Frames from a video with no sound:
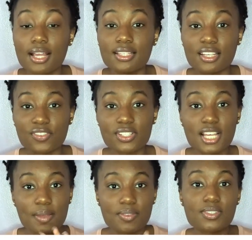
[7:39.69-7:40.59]
Different
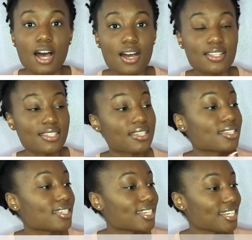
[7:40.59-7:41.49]
types of
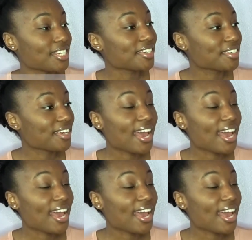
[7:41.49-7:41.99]
toxicity,